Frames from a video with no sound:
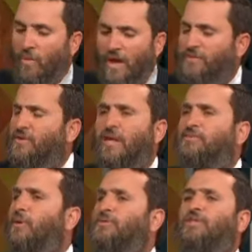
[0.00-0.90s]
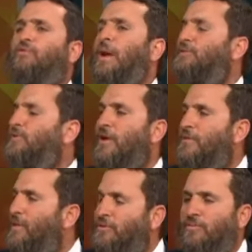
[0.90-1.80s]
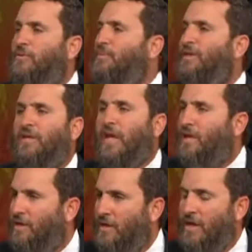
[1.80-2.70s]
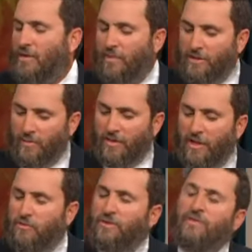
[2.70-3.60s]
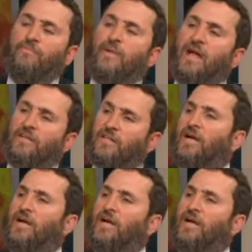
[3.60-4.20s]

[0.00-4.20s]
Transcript: Wives are not supposed to traipse around the bedroom completely naked. By doing that, you demagnetize the body.